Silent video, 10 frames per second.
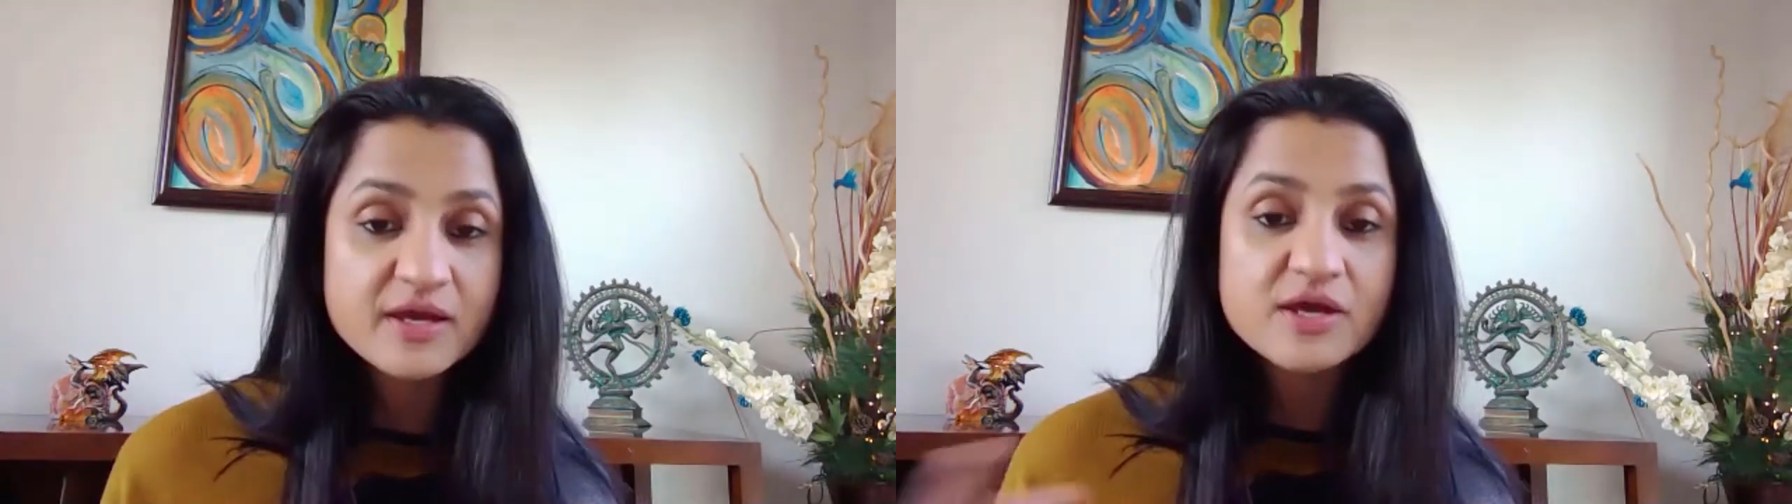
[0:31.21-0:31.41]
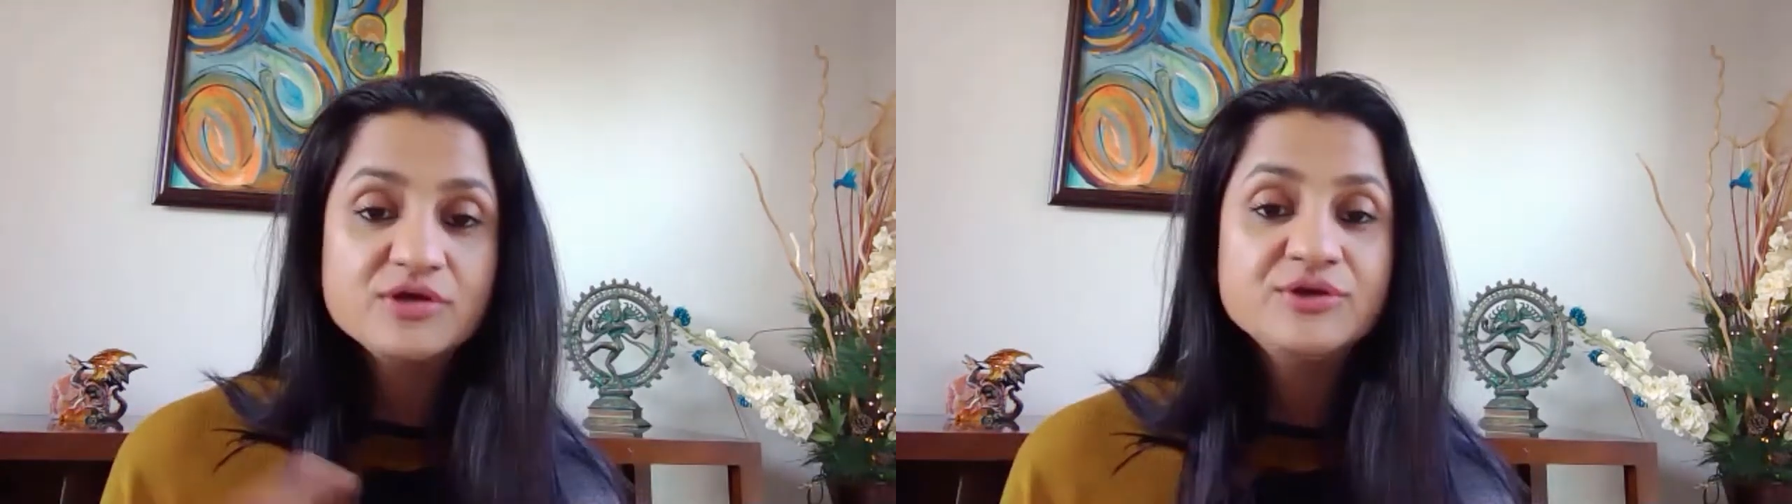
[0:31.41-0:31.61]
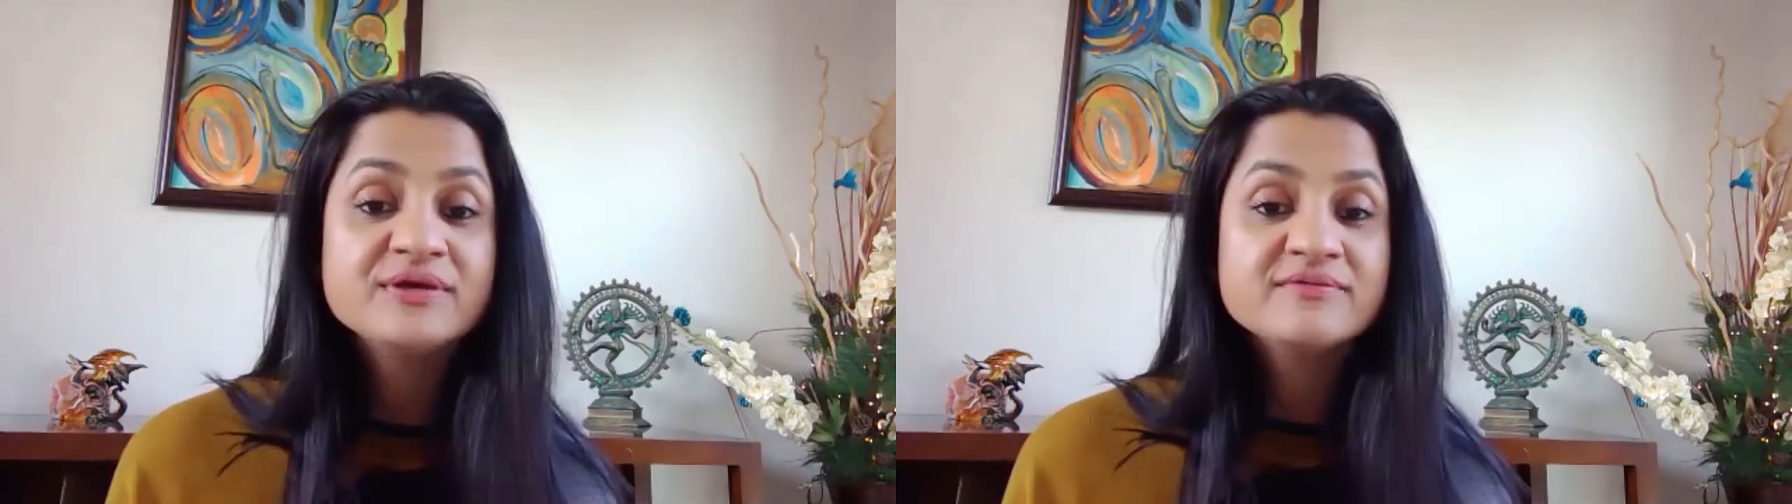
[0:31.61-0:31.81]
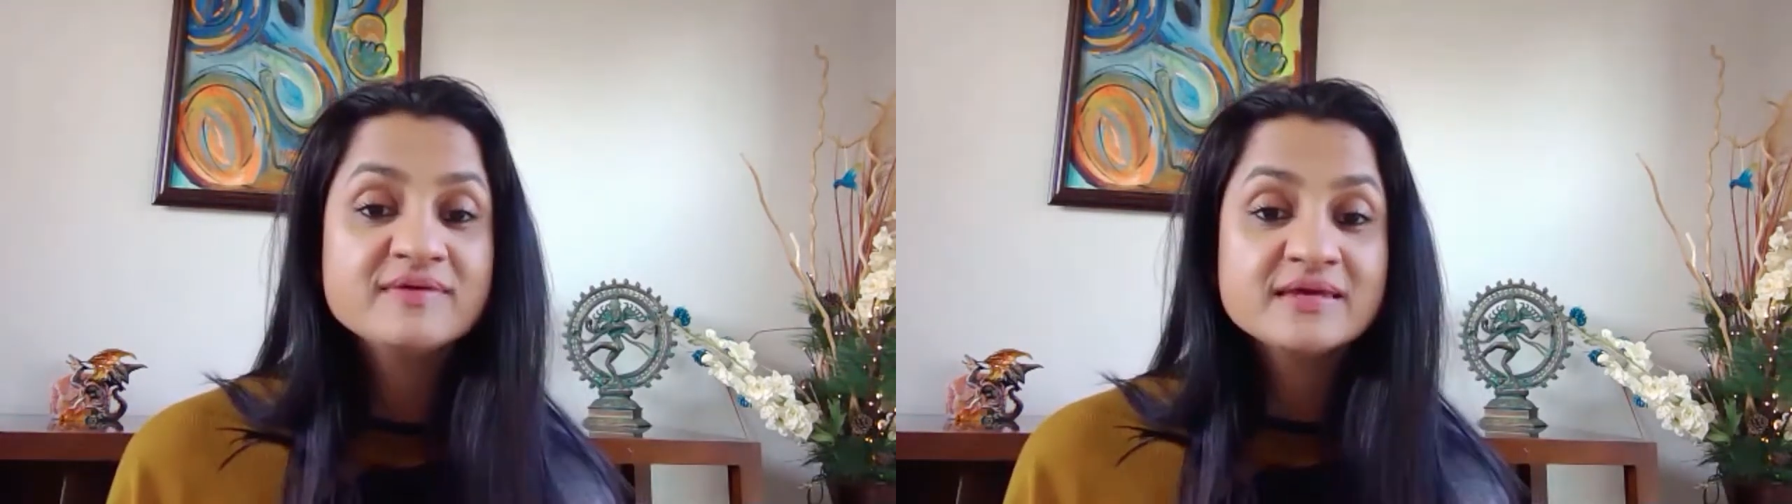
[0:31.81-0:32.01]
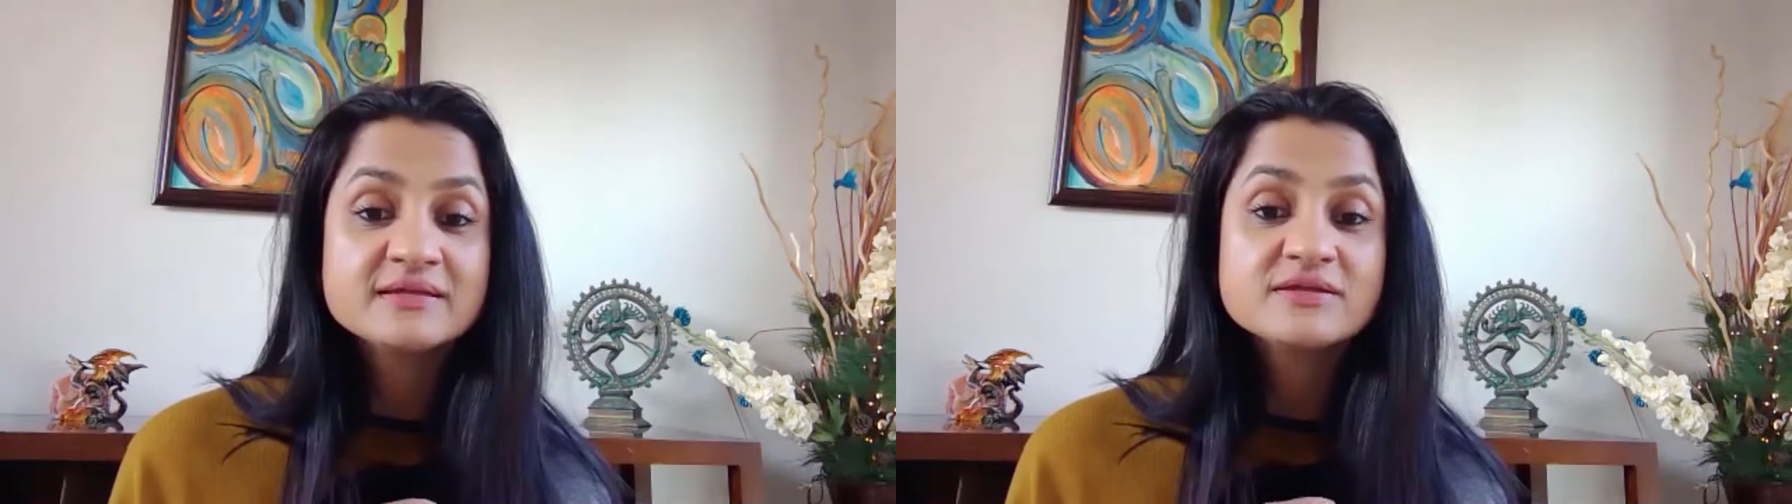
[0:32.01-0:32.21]
You're giving
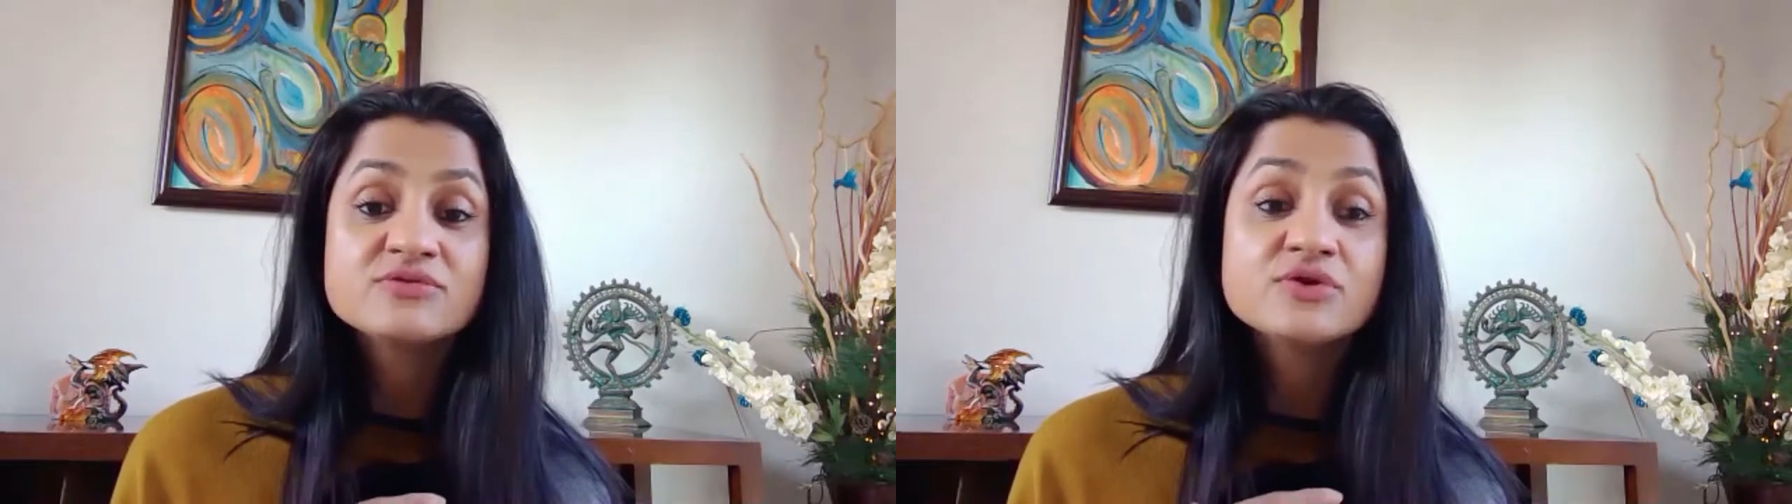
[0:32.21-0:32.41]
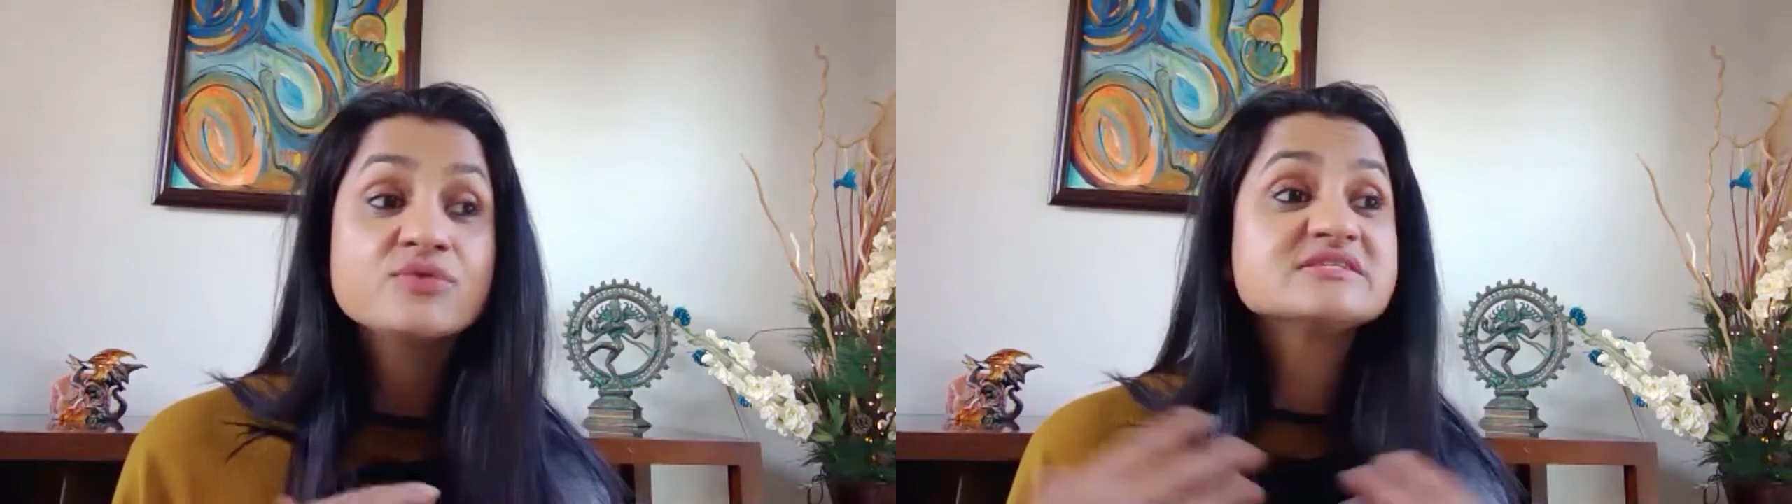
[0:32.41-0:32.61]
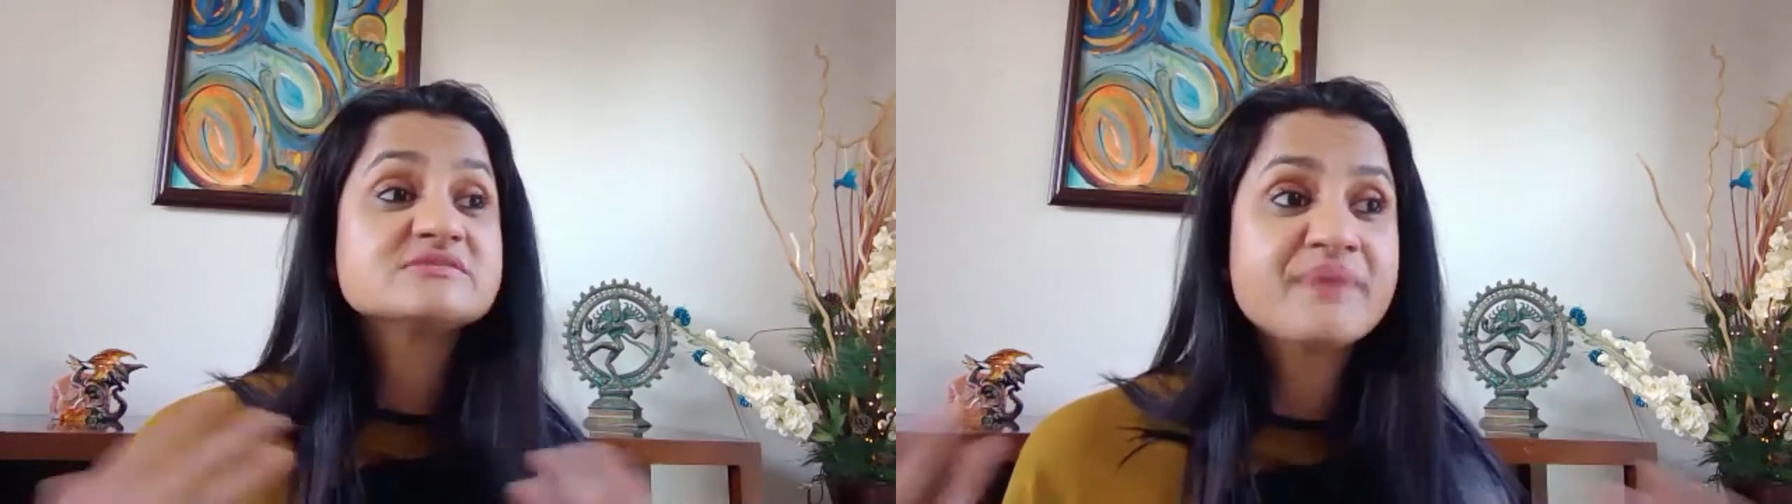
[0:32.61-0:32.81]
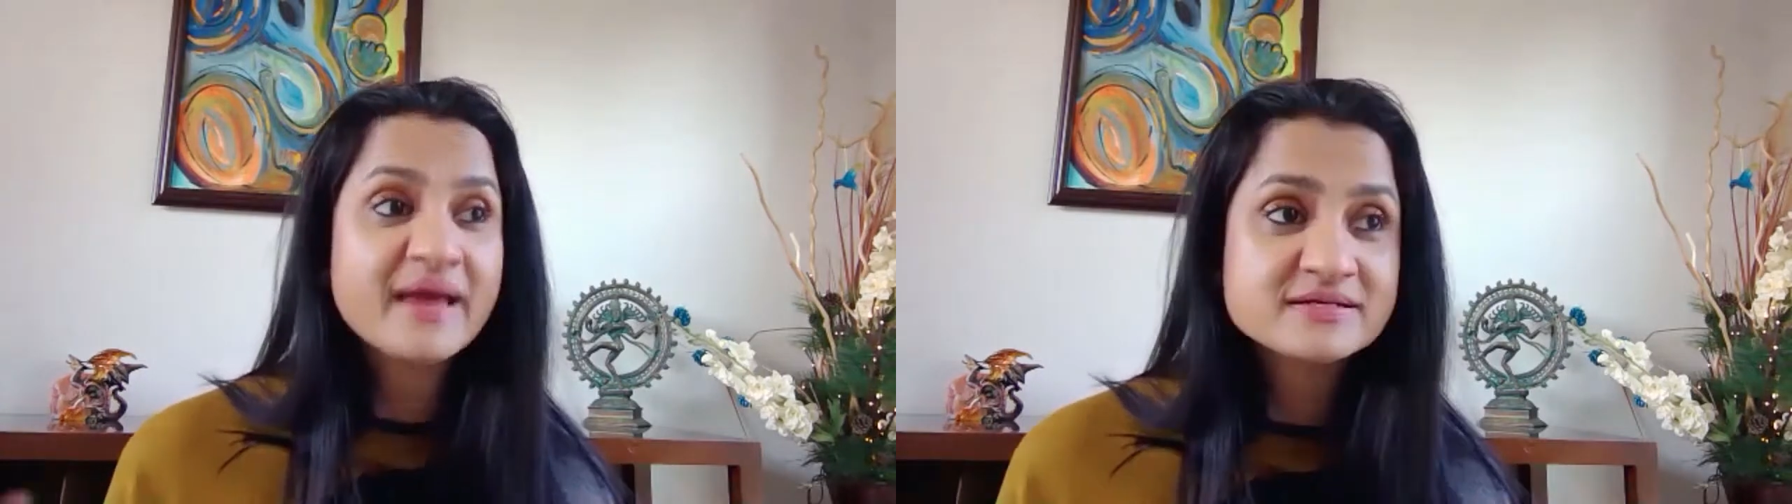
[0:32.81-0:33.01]
it the respect